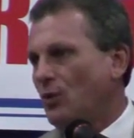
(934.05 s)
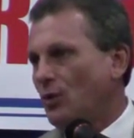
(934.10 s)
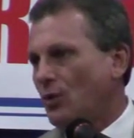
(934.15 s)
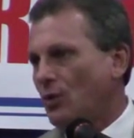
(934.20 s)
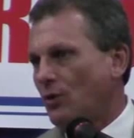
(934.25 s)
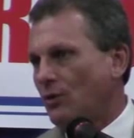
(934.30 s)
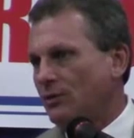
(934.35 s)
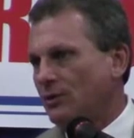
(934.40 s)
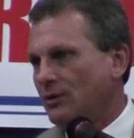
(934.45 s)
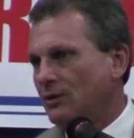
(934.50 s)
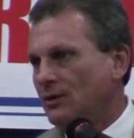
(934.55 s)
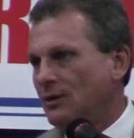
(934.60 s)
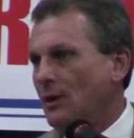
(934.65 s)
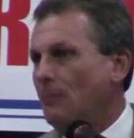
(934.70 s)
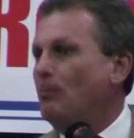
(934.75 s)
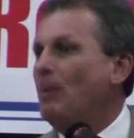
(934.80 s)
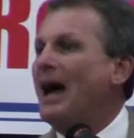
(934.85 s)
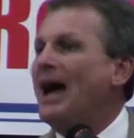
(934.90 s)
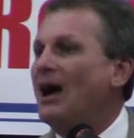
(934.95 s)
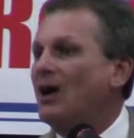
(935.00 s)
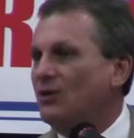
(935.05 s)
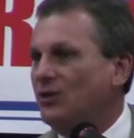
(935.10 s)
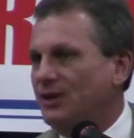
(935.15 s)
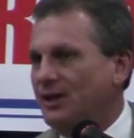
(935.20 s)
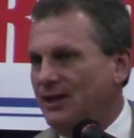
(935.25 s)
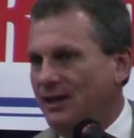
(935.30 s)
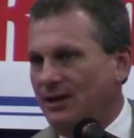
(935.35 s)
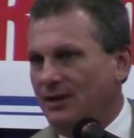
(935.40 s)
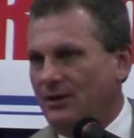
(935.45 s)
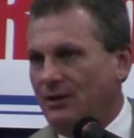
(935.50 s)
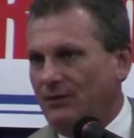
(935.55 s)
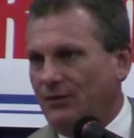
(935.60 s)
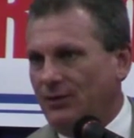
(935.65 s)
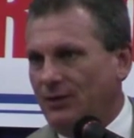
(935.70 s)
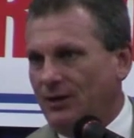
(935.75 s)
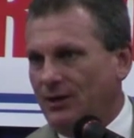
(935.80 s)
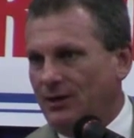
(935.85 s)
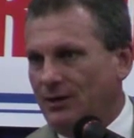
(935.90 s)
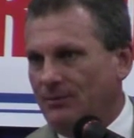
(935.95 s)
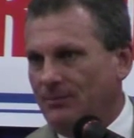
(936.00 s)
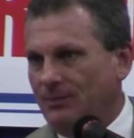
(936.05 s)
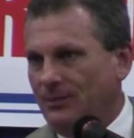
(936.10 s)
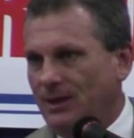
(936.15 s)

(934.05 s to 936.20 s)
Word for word: world. A powder keg over there.